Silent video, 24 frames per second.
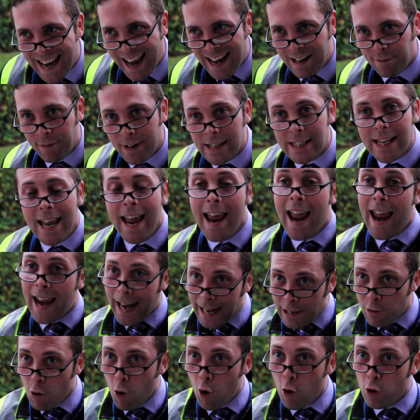Davies,
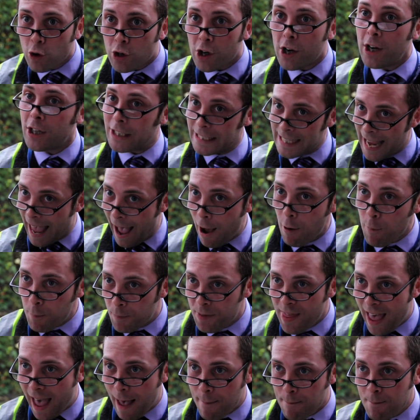in order to help
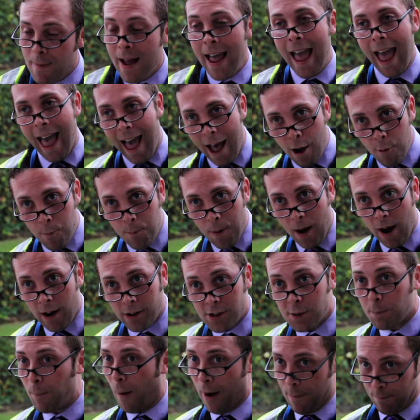them help
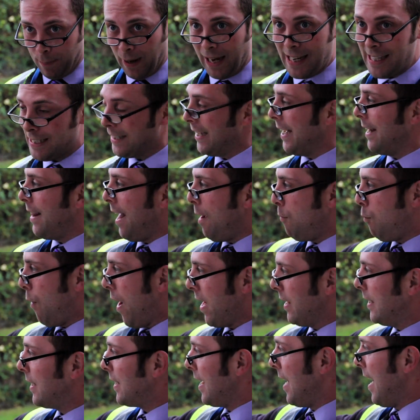us by placing their
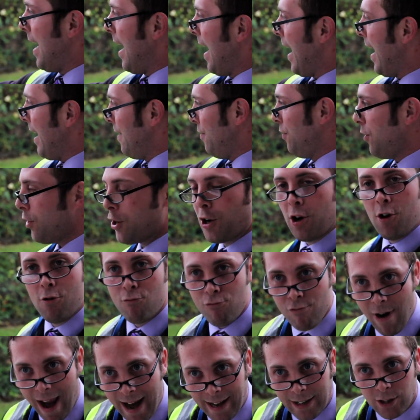waste in the
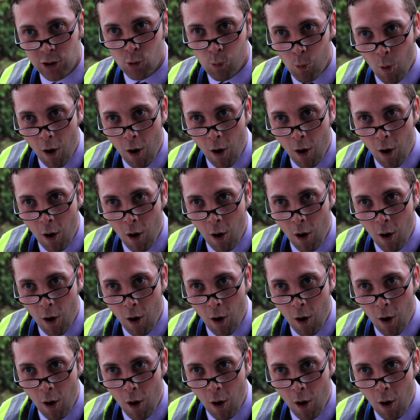correct